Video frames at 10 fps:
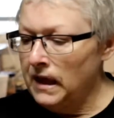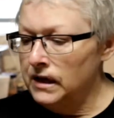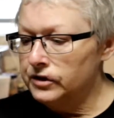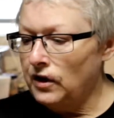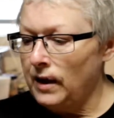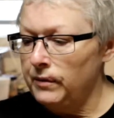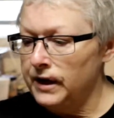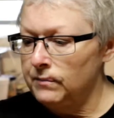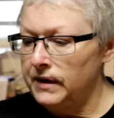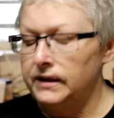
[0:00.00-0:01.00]
So I
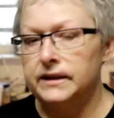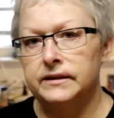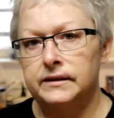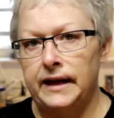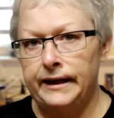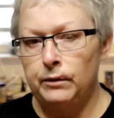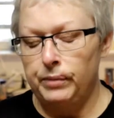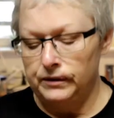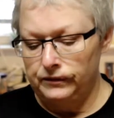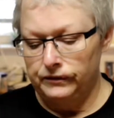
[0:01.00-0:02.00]
recommend this lamp
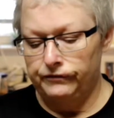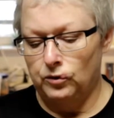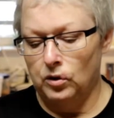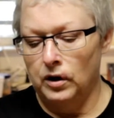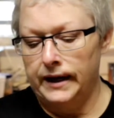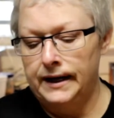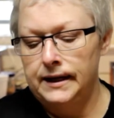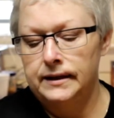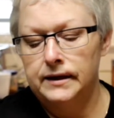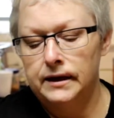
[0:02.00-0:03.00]
for
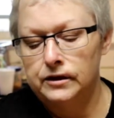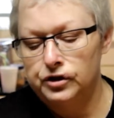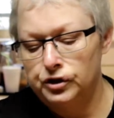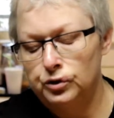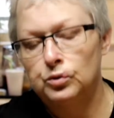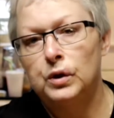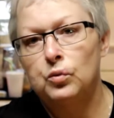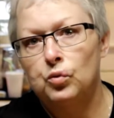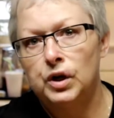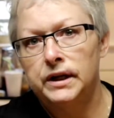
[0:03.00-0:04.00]
anything that you
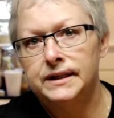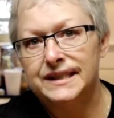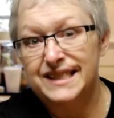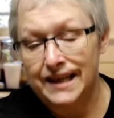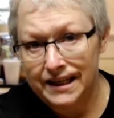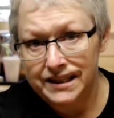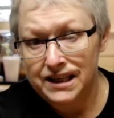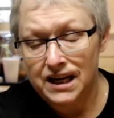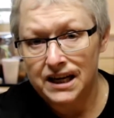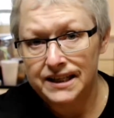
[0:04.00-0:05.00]
want to
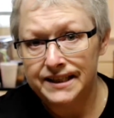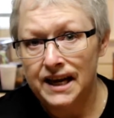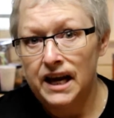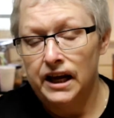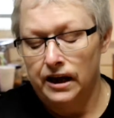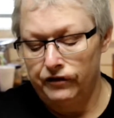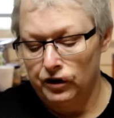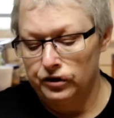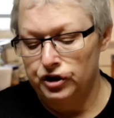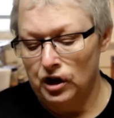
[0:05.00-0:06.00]
sanitize. If you're
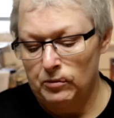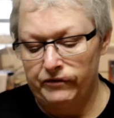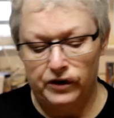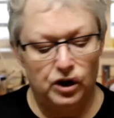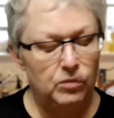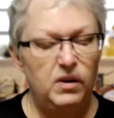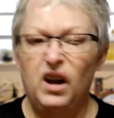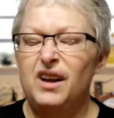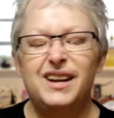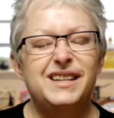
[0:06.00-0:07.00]
a germaphobe,
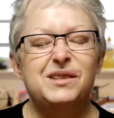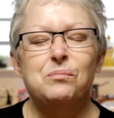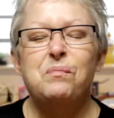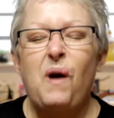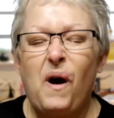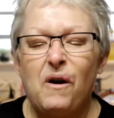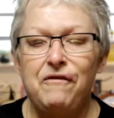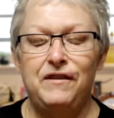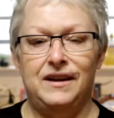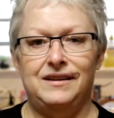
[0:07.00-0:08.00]
it's the
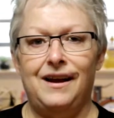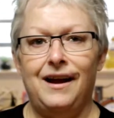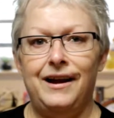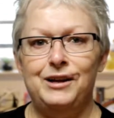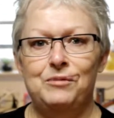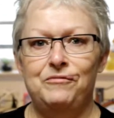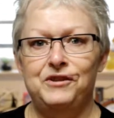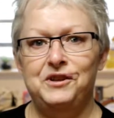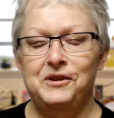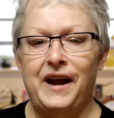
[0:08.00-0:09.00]
perfect item for
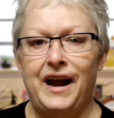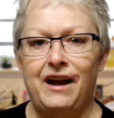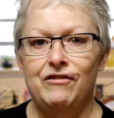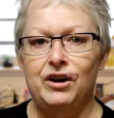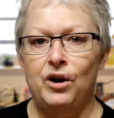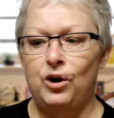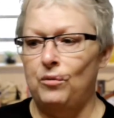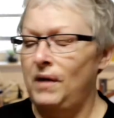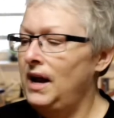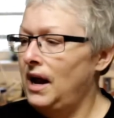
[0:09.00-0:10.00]
you to have at
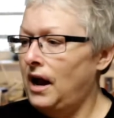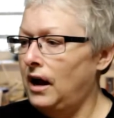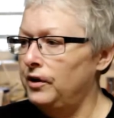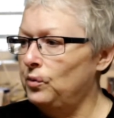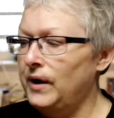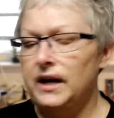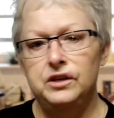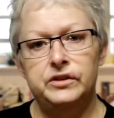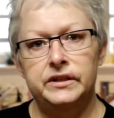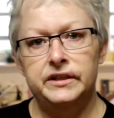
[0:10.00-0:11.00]
home. The way I
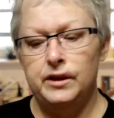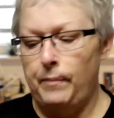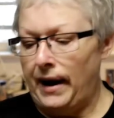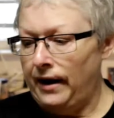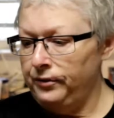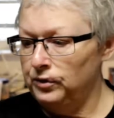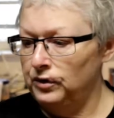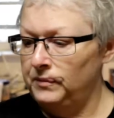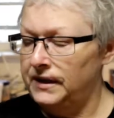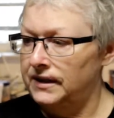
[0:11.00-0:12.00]
use this in the
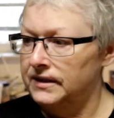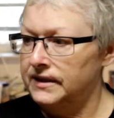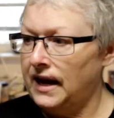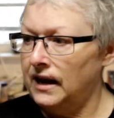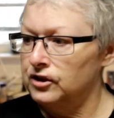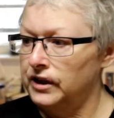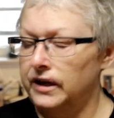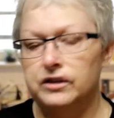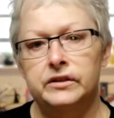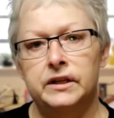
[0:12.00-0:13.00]
bathroom is actually I
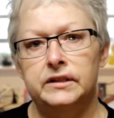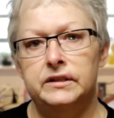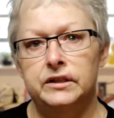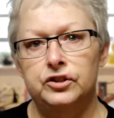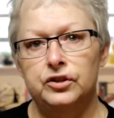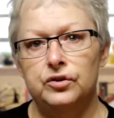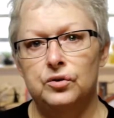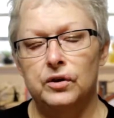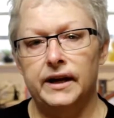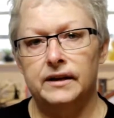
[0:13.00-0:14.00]
use an extension
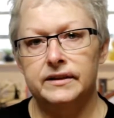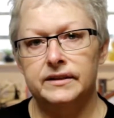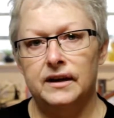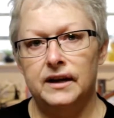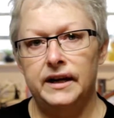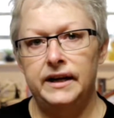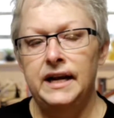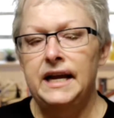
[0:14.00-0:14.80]
cord outside